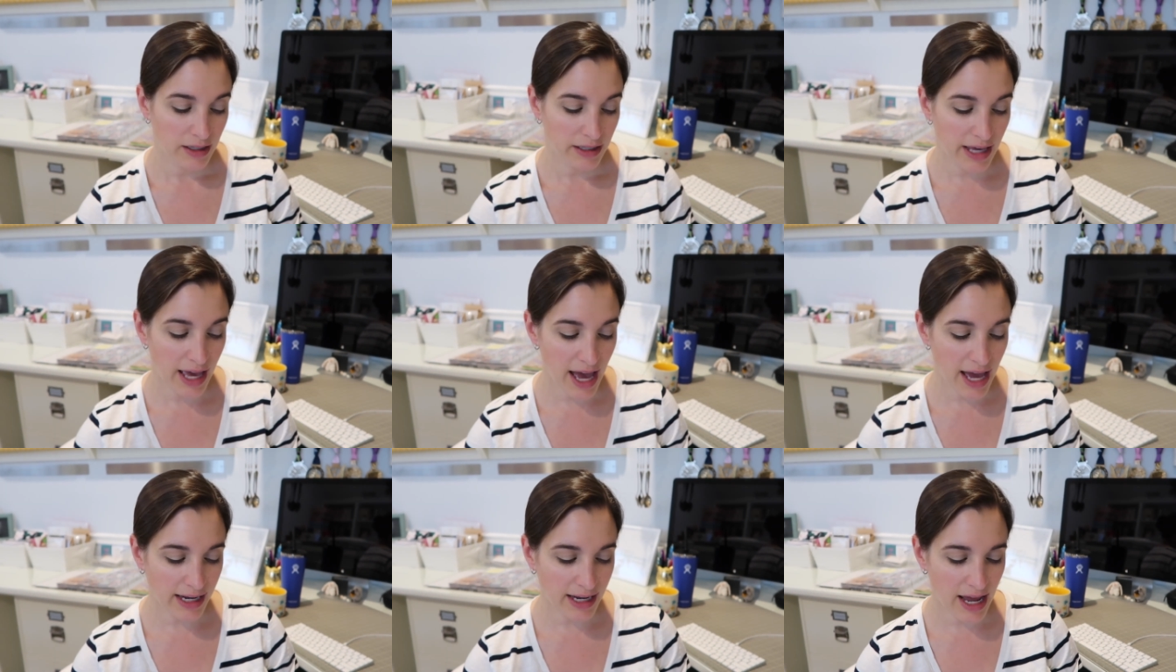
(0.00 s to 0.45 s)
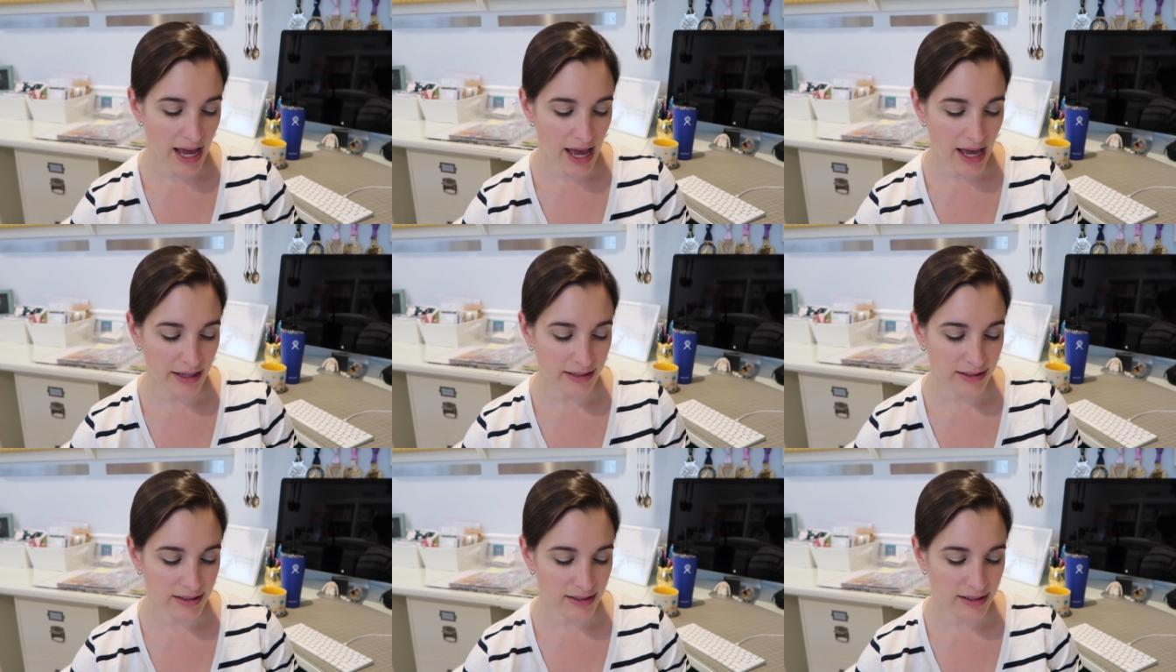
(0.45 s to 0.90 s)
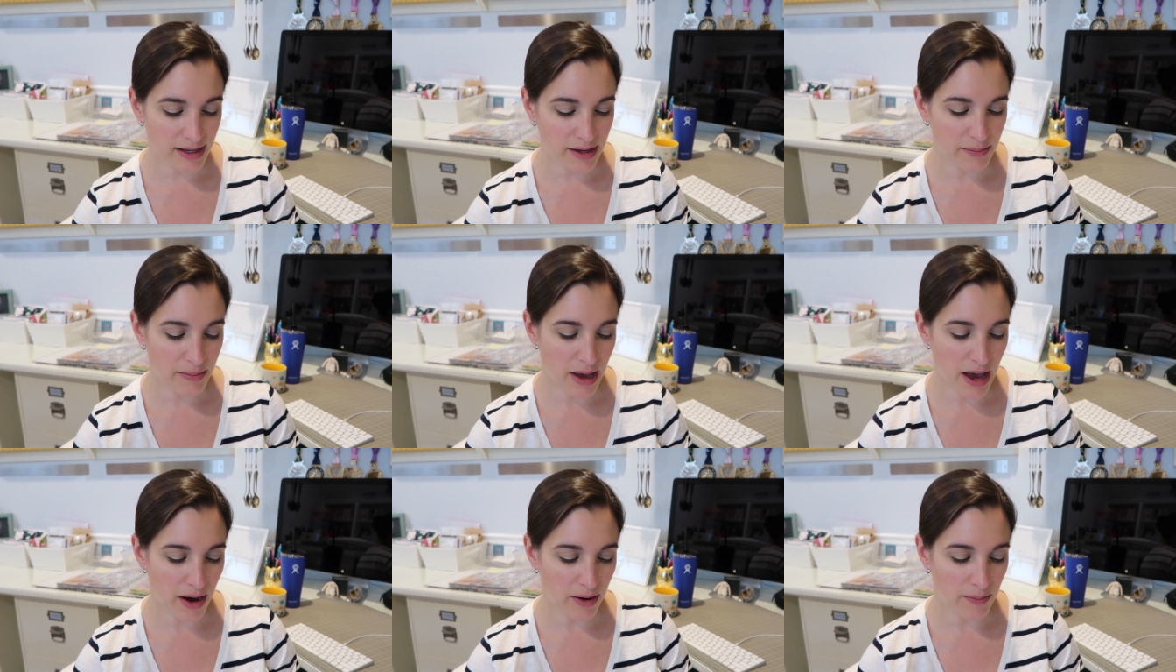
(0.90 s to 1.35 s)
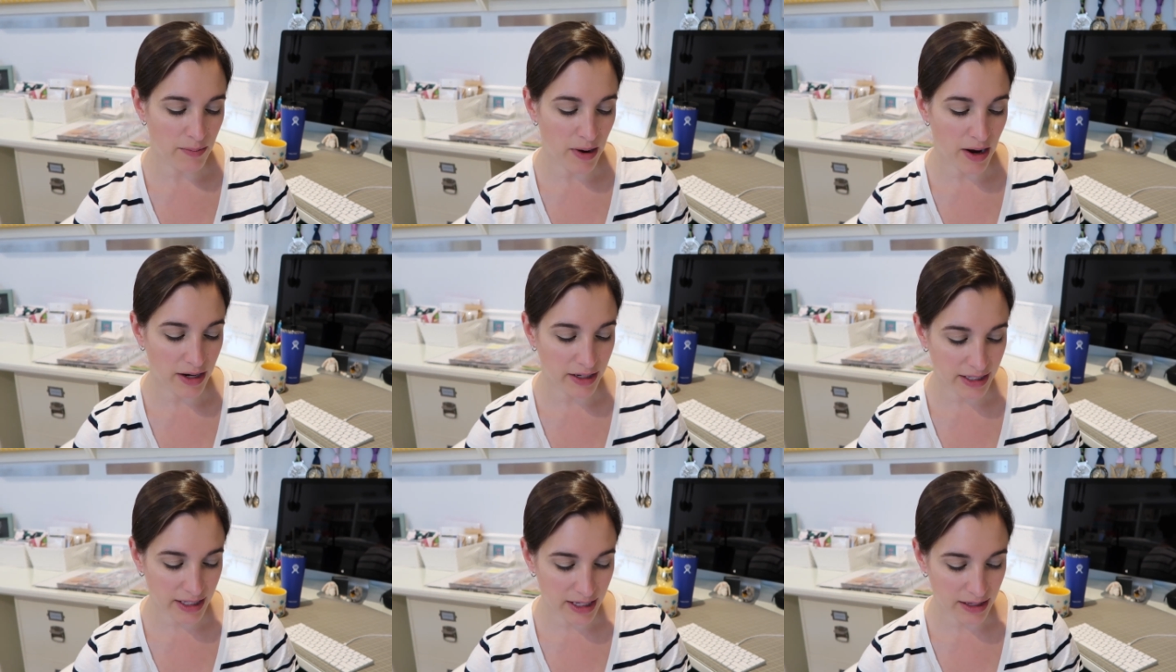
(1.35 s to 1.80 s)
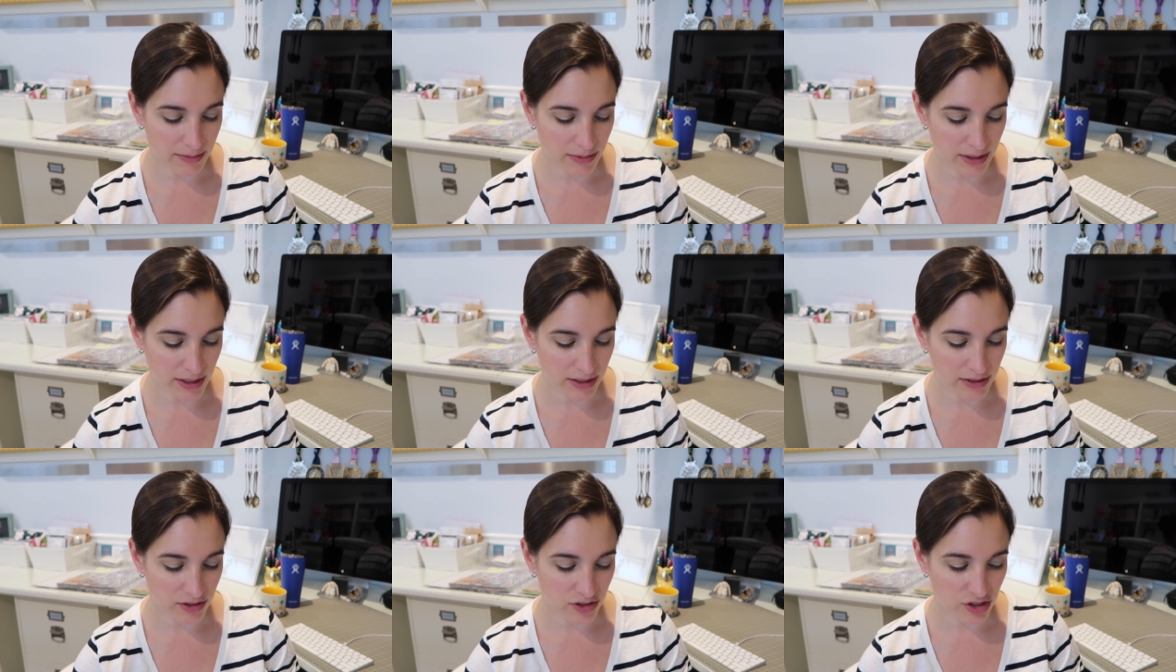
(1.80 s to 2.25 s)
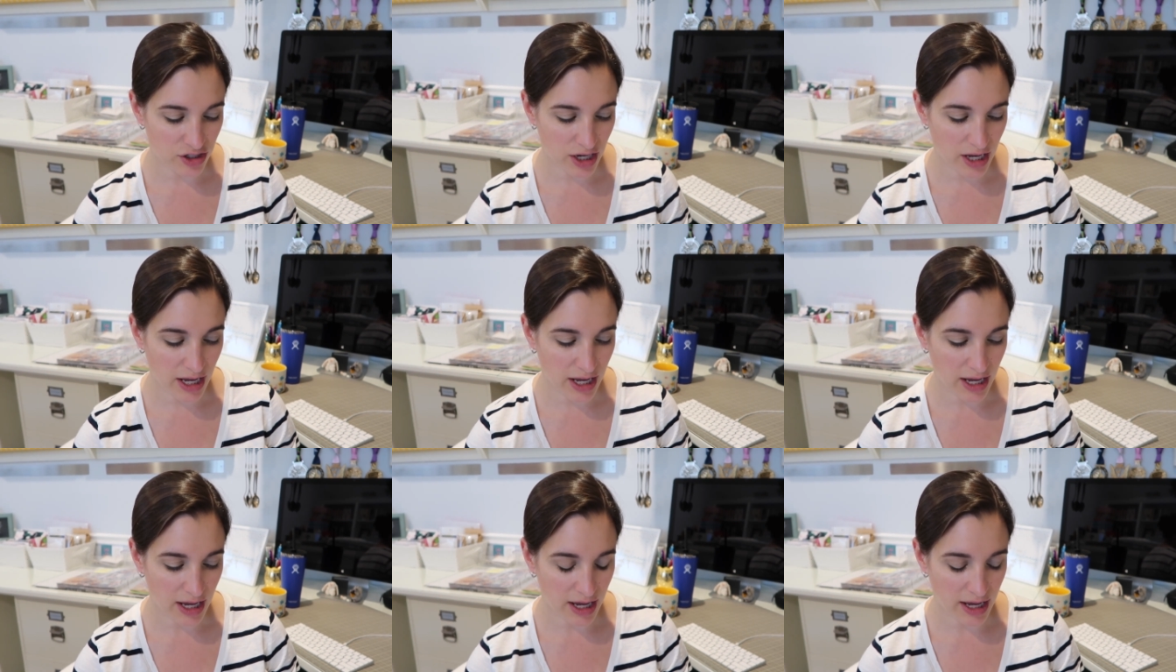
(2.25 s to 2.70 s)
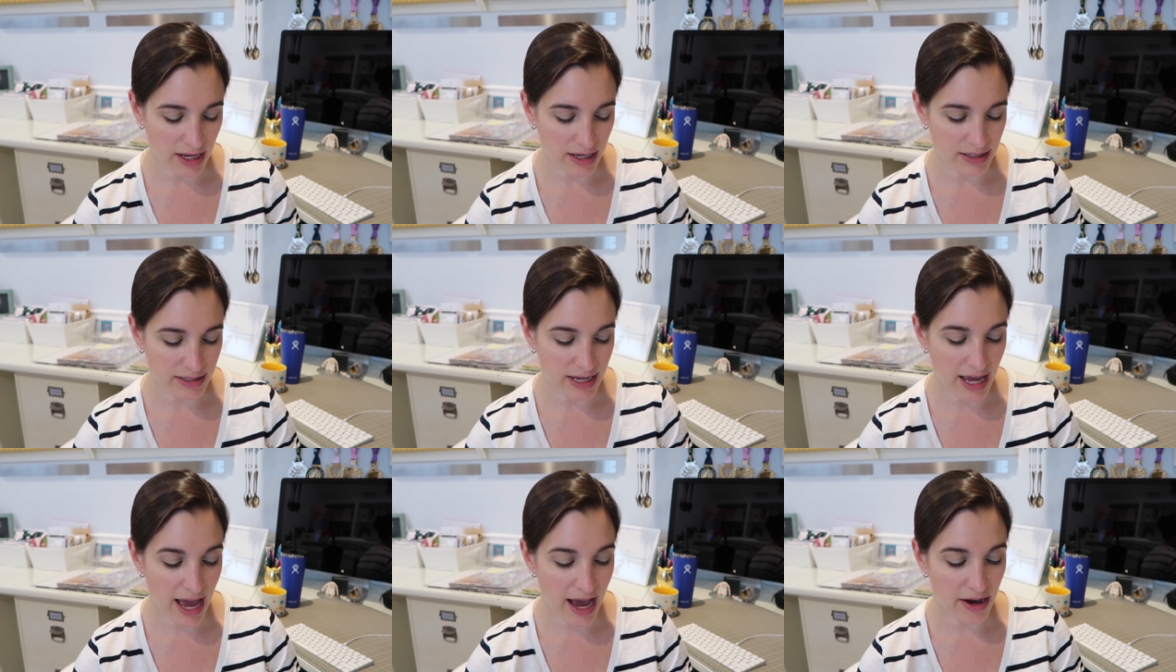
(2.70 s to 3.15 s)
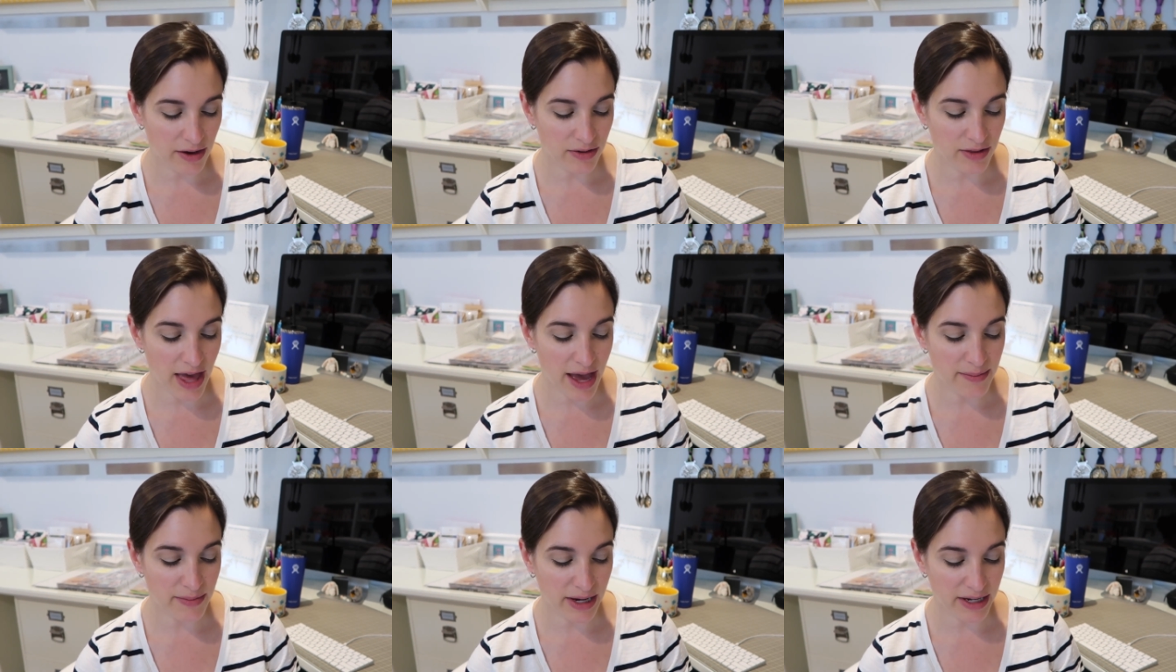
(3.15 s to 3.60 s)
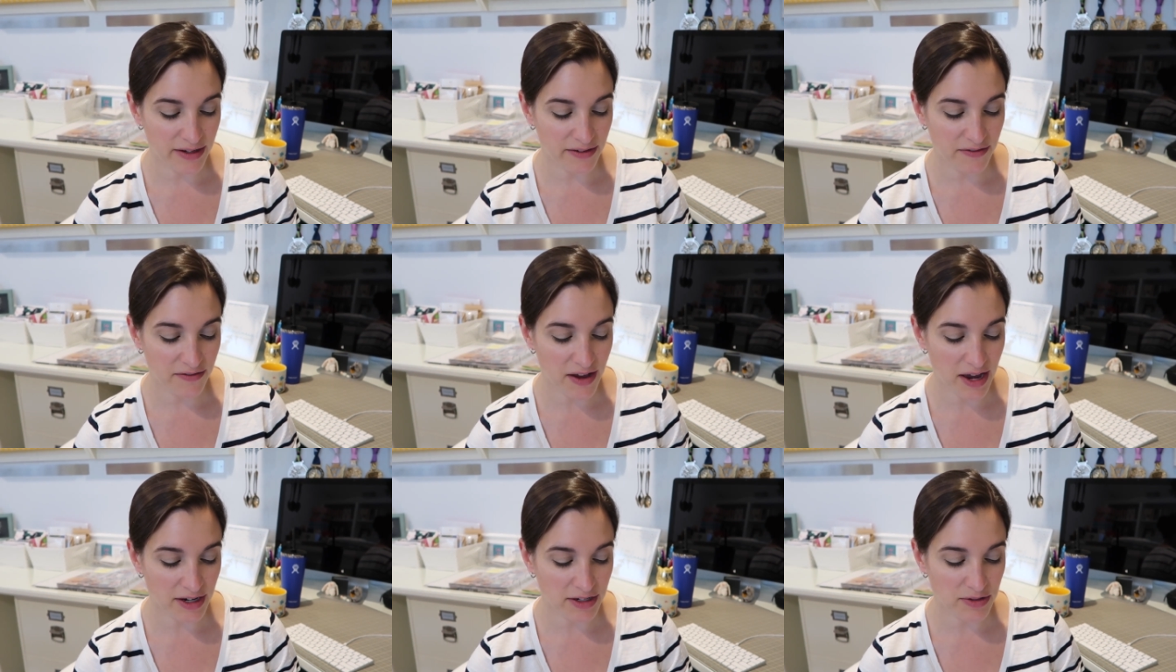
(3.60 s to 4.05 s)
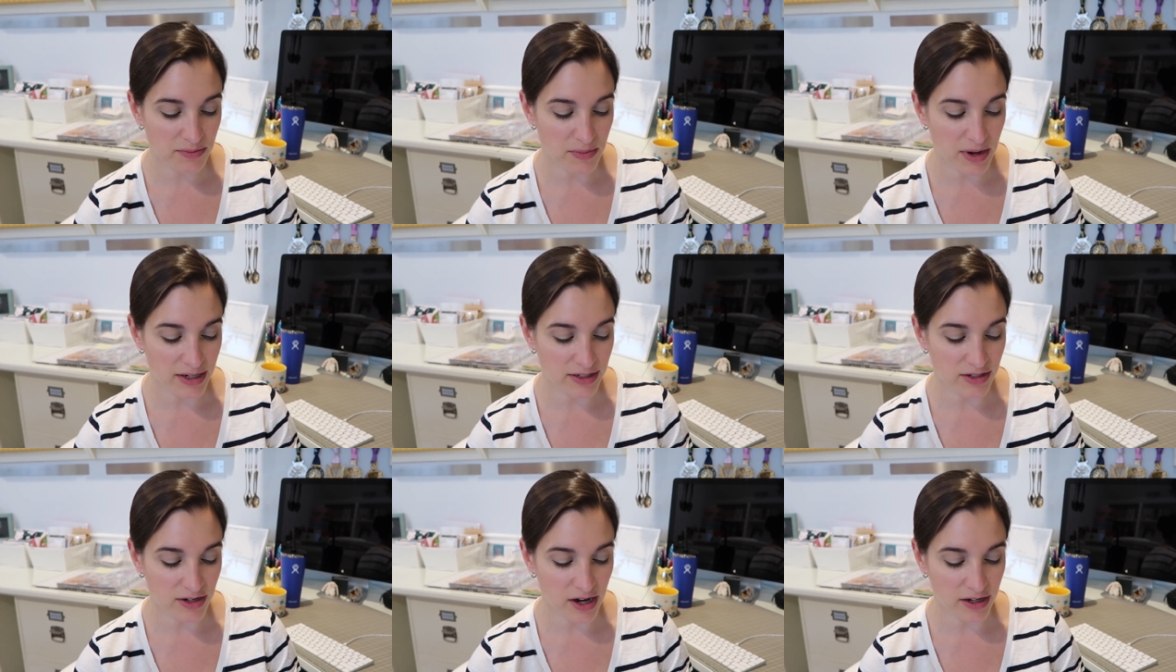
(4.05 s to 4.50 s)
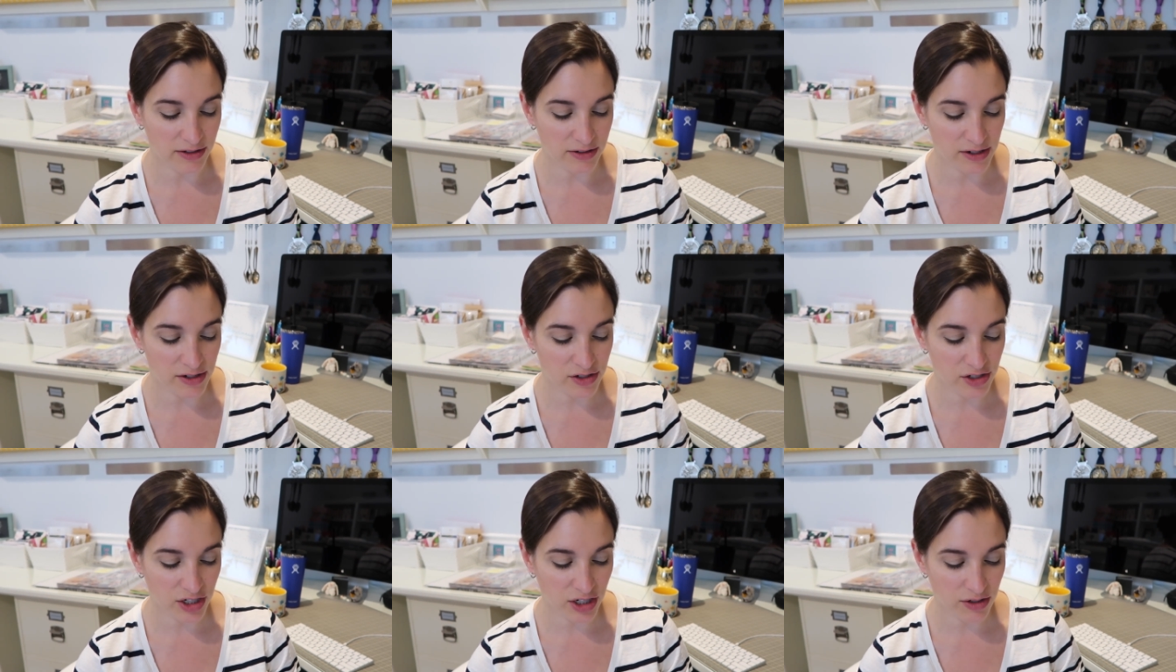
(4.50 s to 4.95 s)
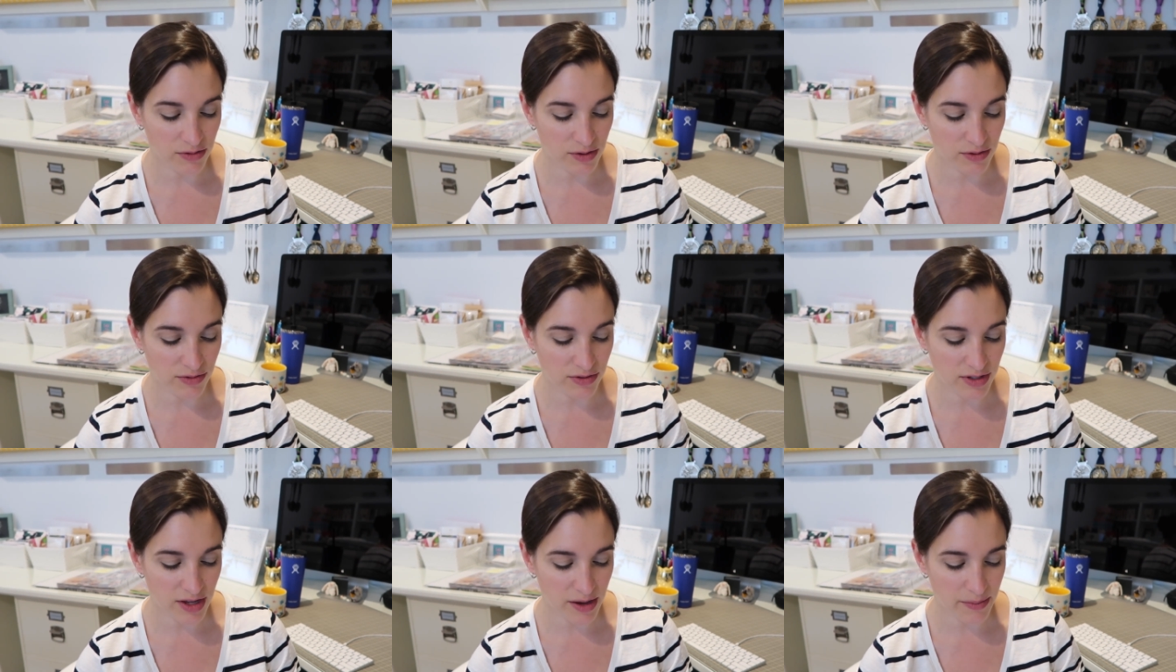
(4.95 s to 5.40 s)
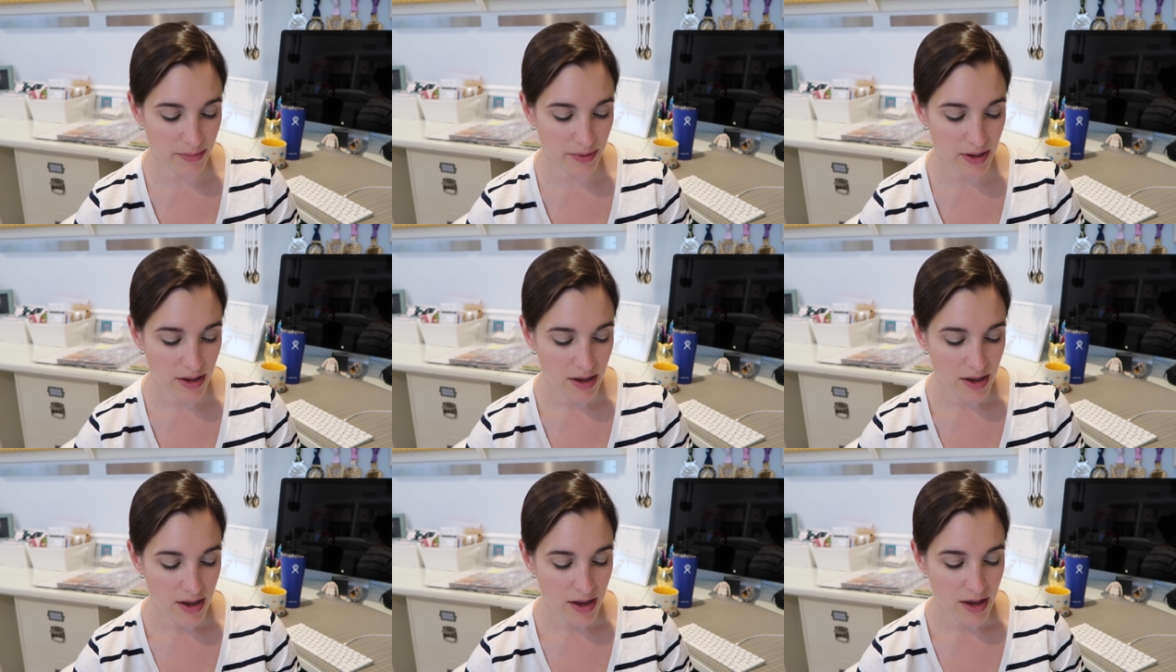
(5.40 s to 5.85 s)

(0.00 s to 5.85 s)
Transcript: Kat asks about body image and how that might affect my daughter as she grows up,